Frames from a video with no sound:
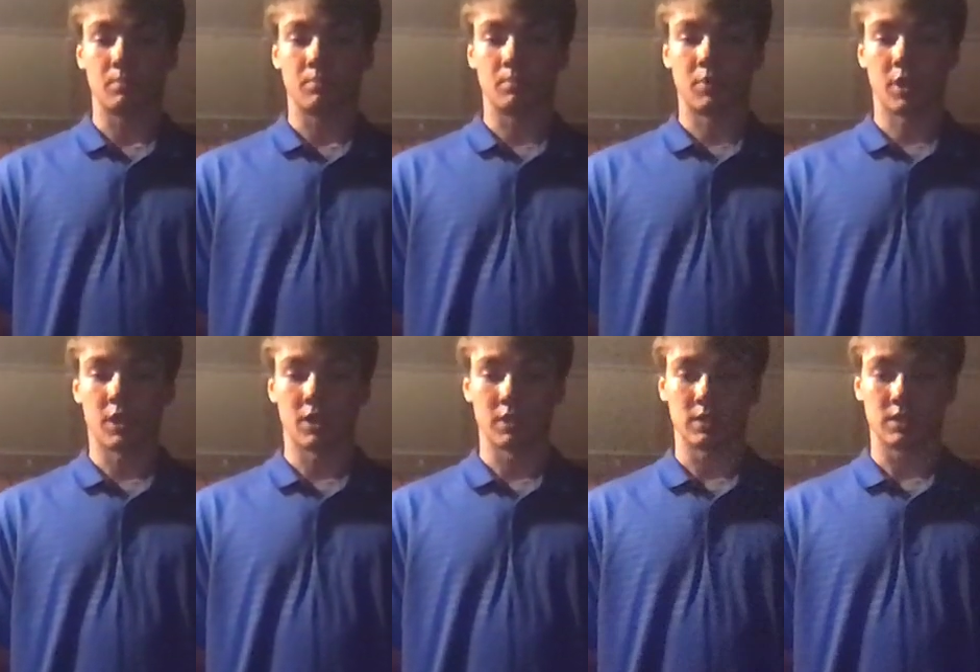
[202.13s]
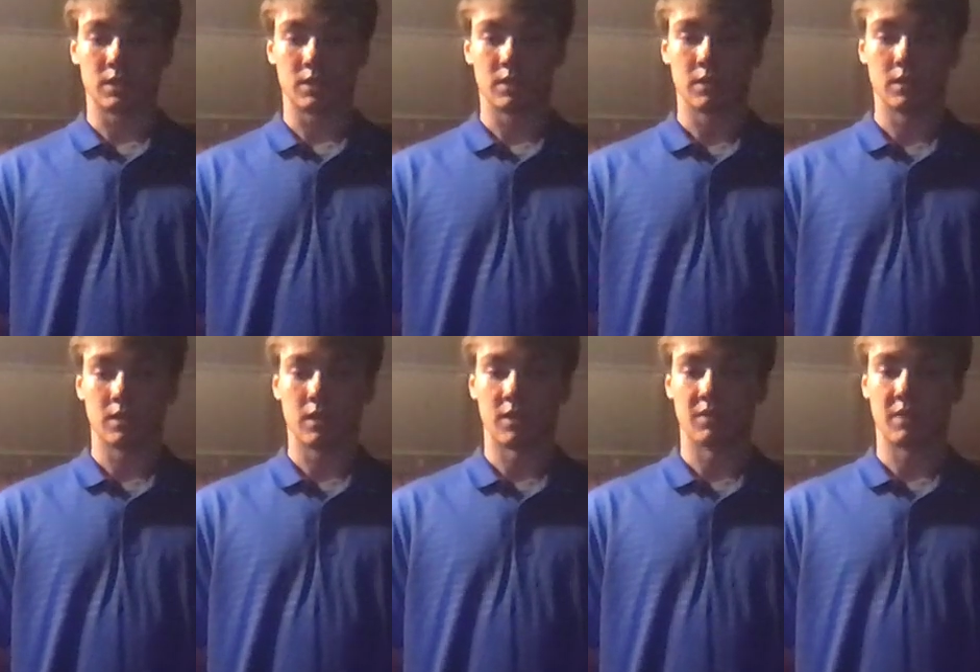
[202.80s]
parts
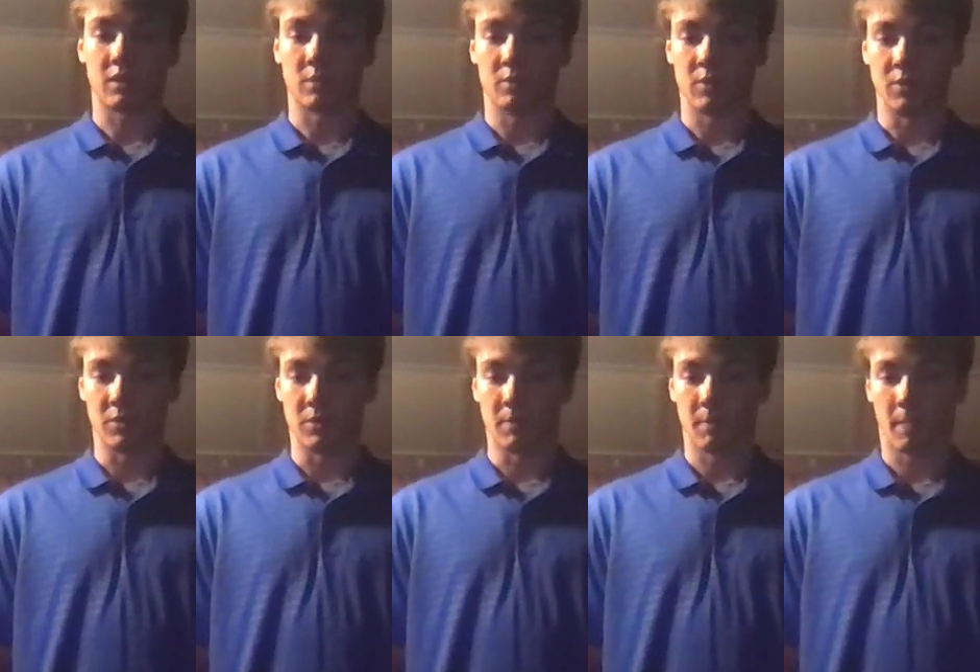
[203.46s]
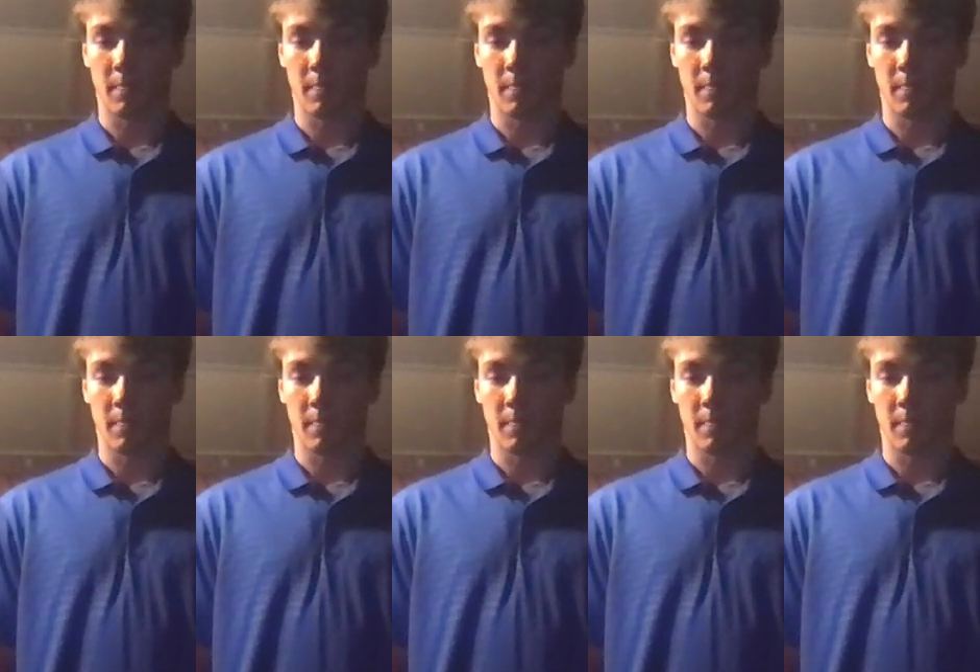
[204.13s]
of a computer.